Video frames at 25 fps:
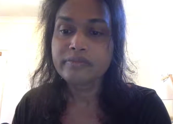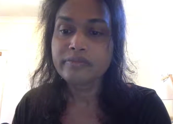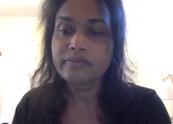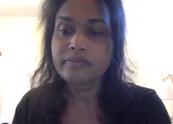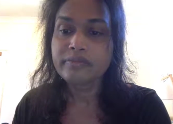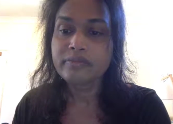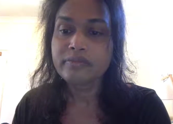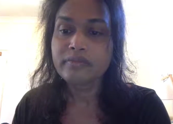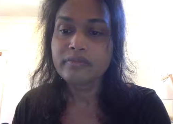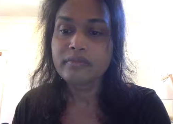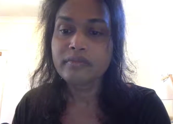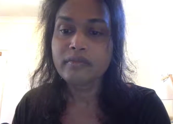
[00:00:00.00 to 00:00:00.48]

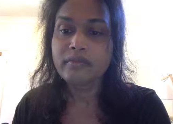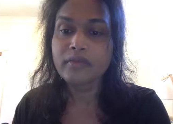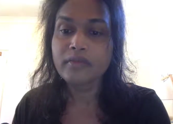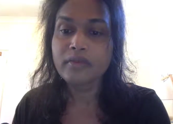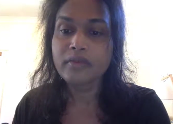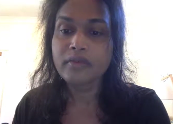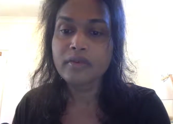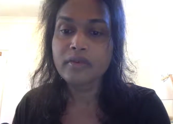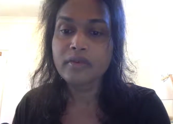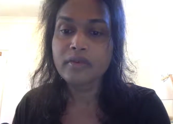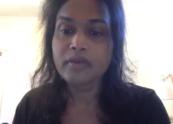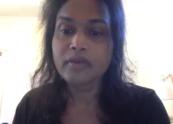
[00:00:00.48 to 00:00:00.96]

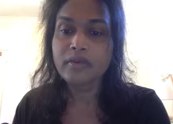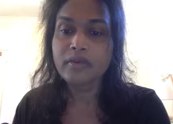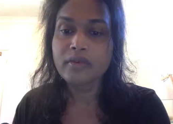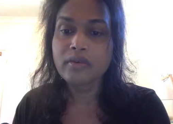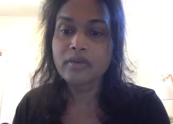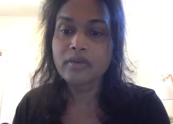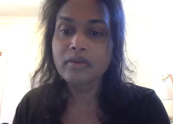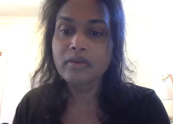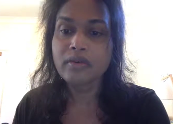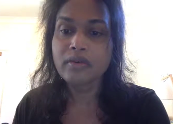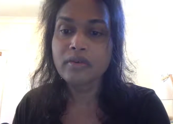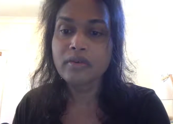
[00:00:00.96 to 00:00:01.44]

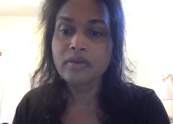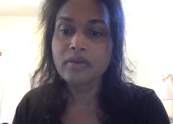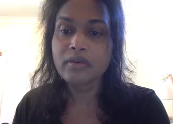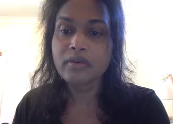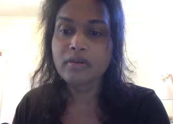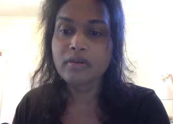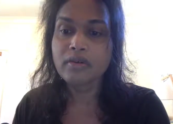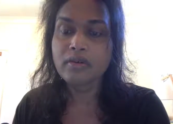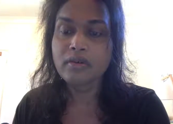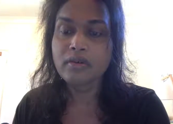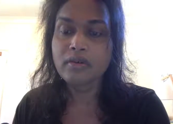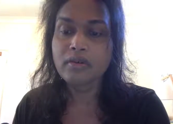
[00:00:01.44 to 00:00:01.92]

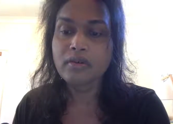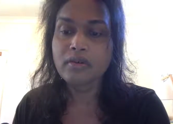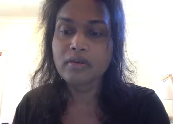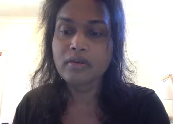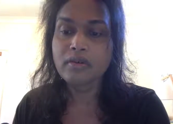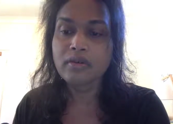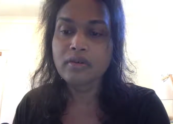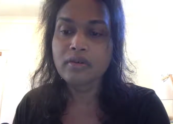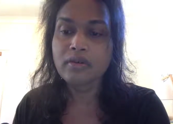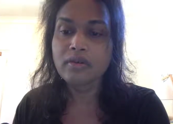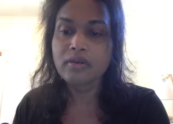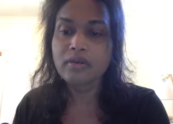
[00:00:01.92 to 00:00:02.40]

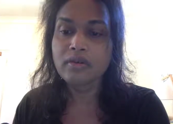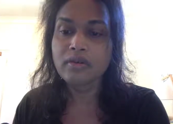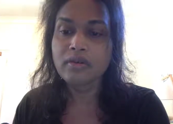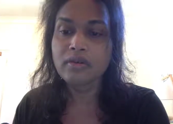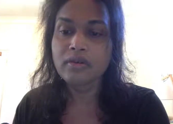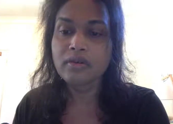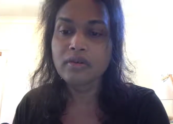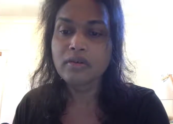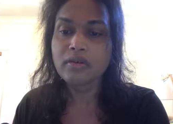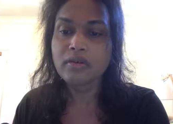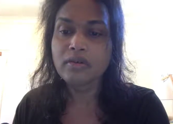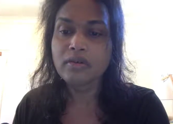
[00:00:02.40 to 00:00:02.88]

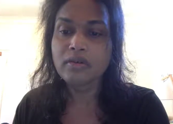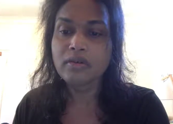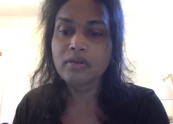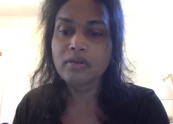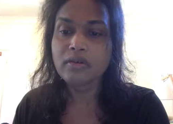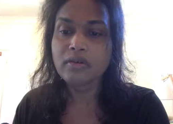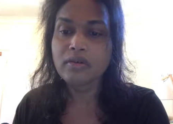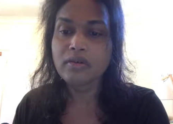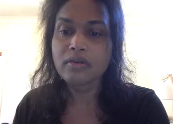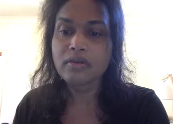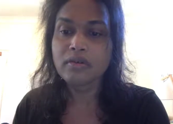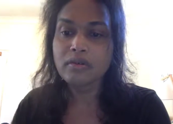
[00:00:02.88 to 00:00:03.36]

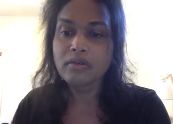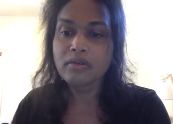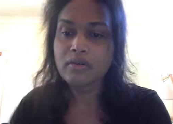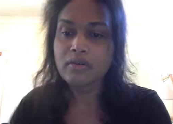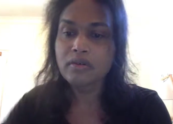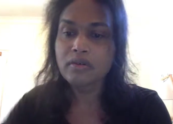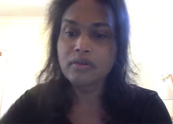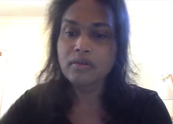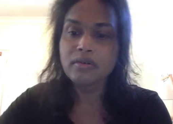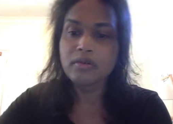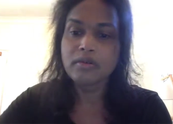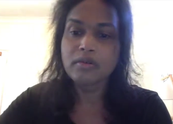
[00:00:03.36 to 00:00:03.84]

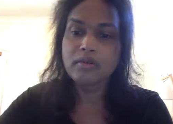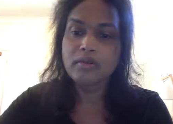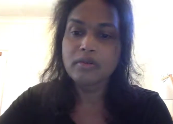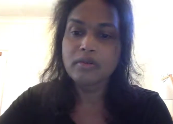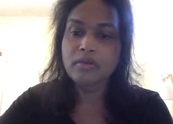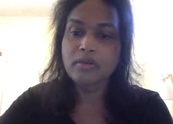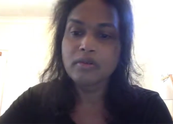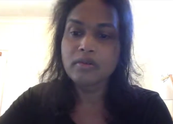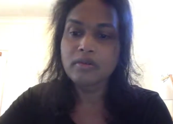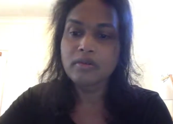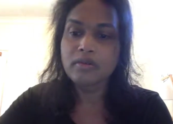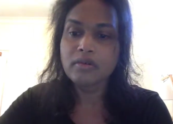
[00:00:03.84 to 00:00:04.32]

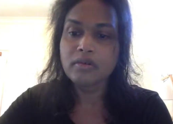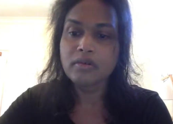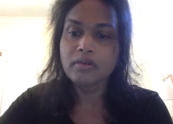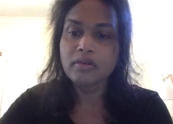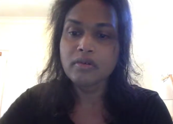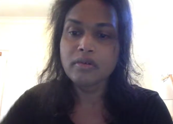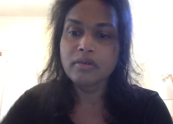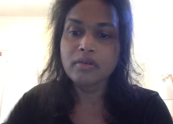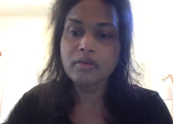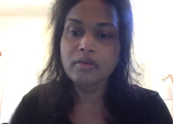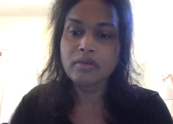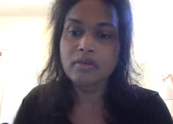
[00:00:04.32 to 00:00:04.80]

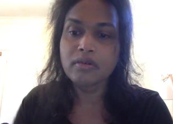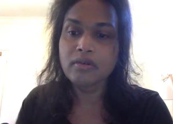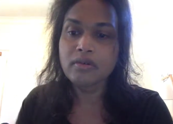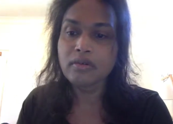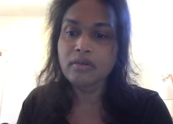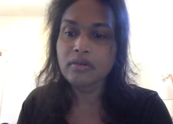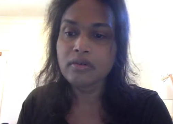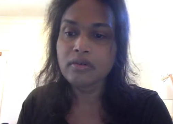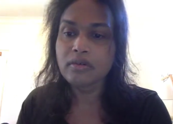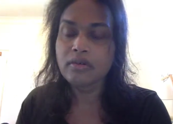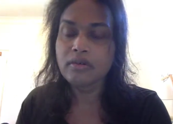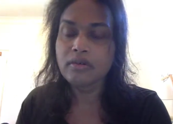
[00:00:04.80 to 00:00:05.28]

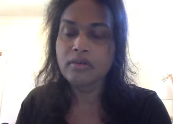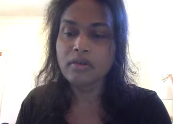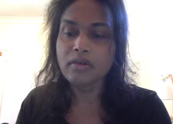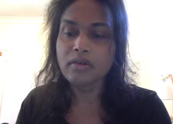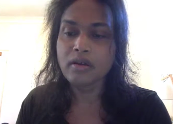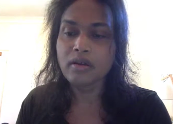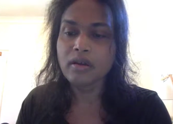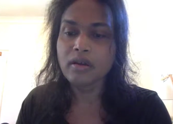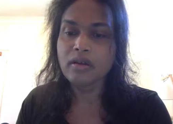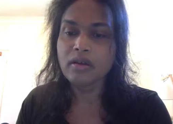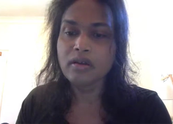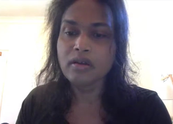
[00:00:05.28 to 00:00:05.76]

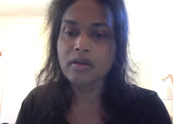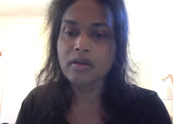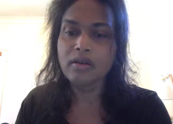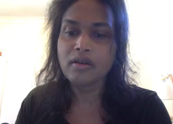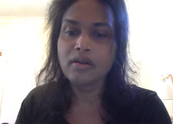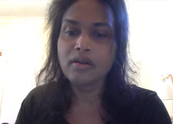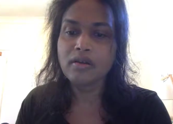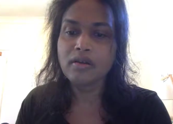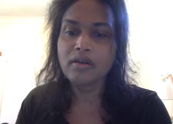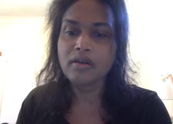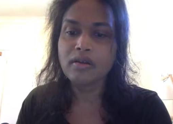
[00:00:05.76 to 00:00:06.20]
No one is speaking in this clip.